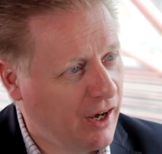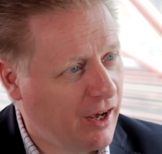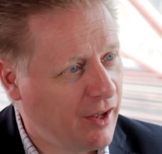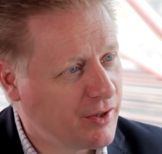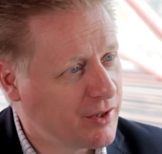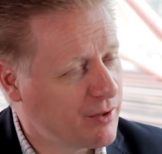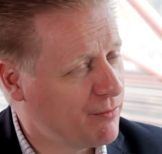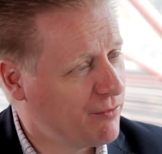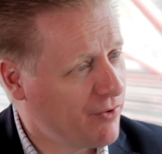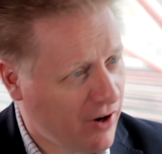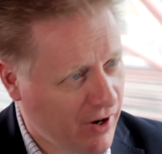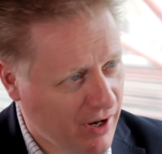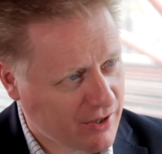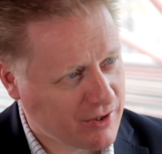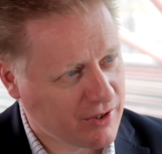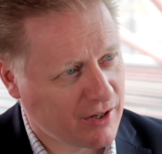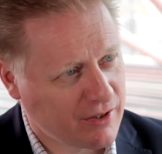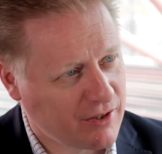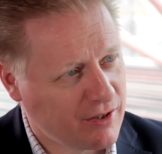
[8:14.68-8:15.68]
Some very
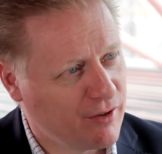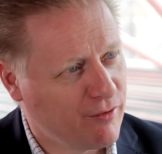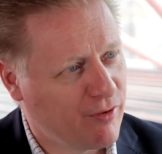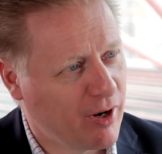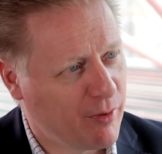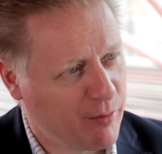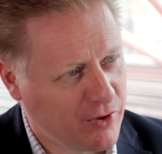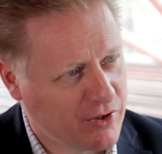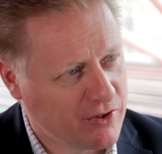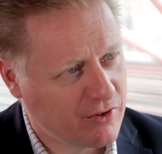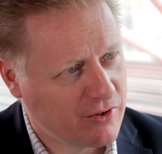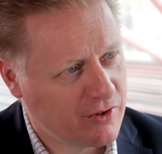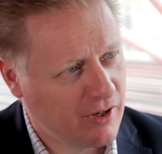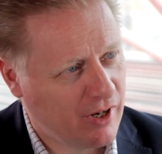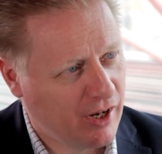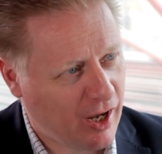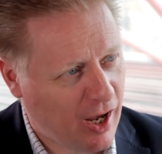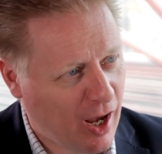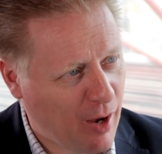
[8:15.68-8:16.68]
exciting developments
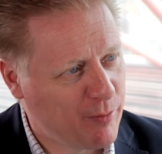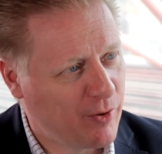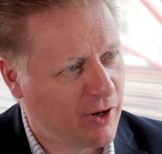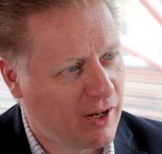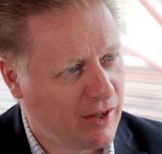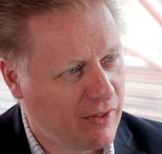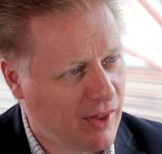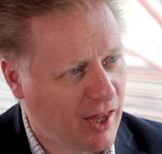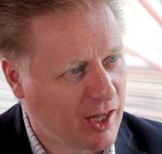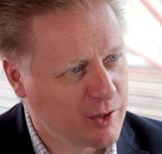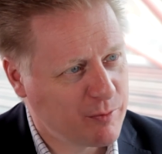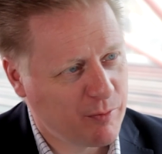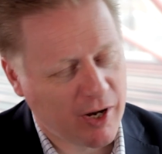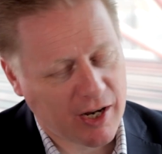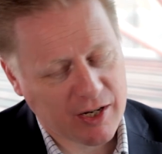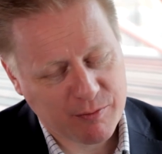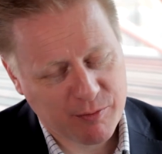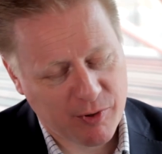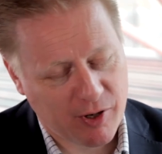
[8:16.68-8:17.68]
happening in that
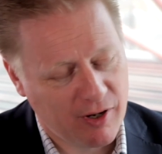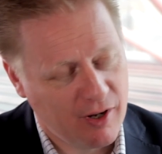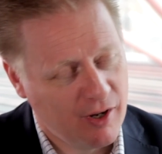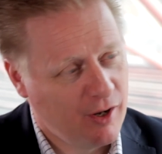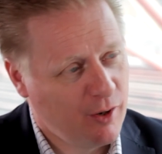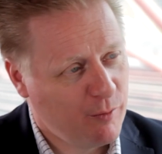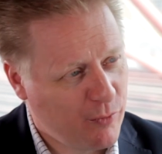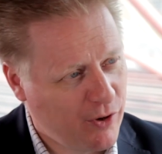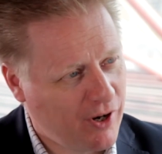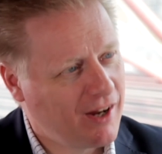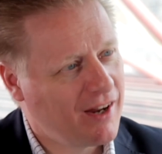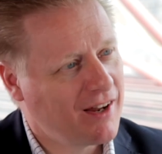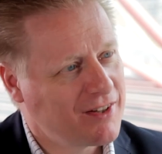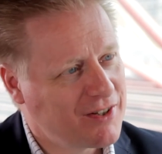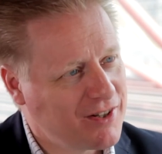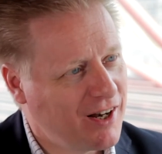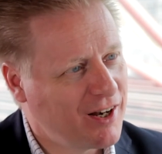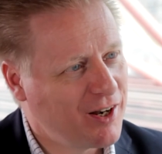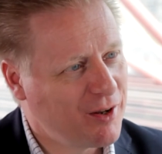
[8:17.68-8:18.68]
space, but bringing
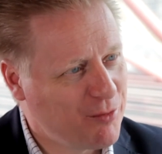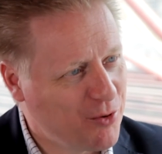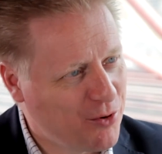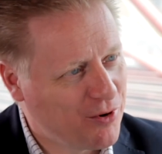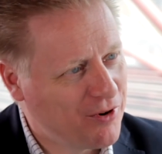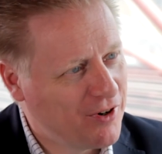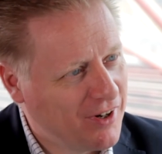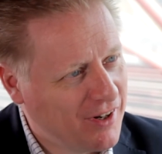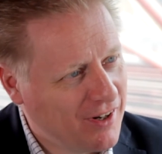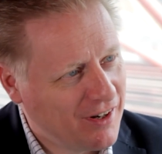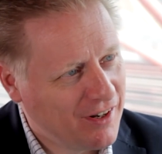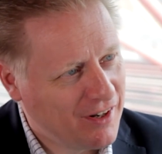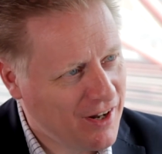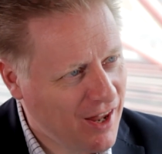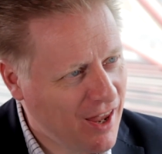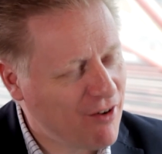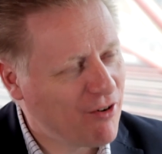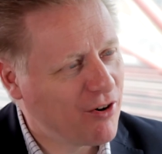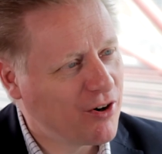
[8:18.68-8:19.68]
it slightly more
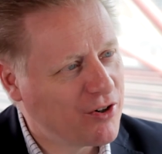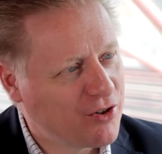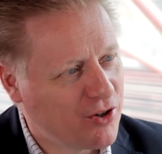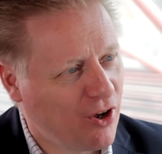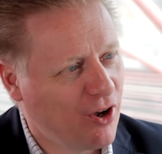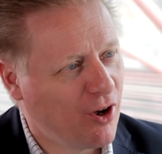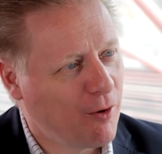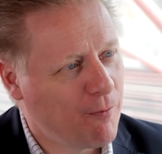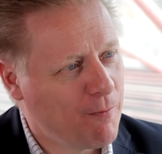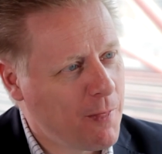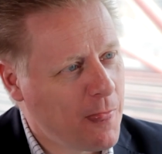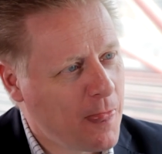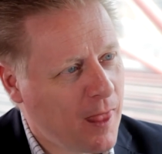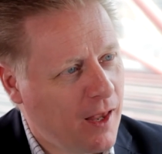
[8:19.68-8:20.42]
nearer term.